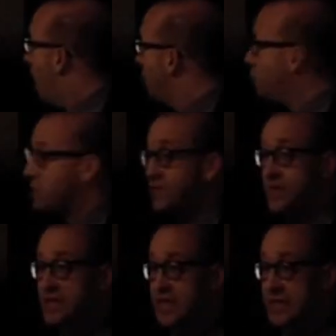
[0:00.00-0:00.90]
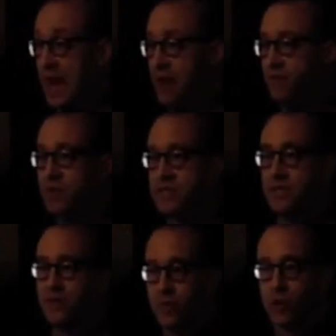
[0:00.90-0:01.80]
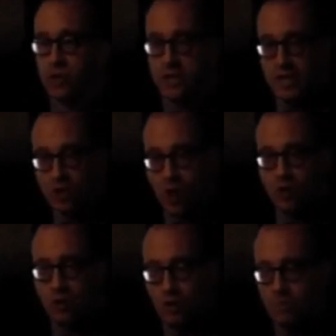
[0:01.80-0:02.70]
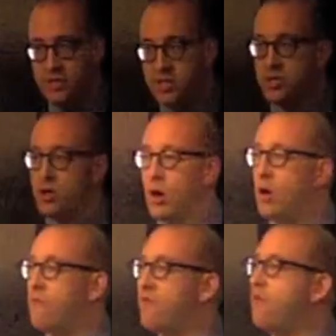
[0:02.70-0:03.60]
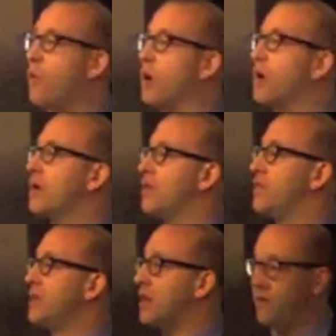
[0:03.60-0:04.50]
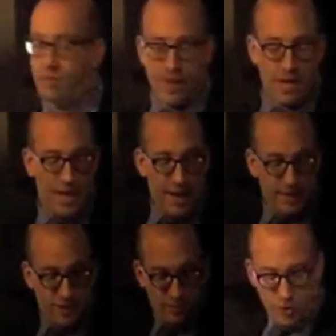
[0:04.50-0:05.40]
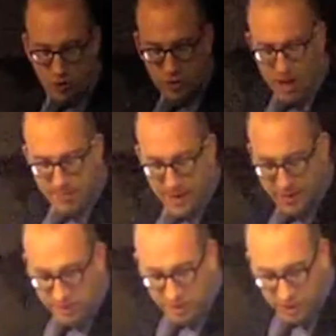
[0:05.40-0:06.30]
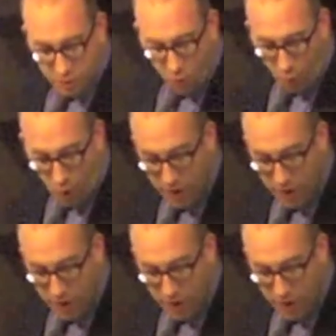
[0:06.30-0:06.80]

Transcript: Hundreds of these things. Every single person that goes on mission for the government has to produce basically these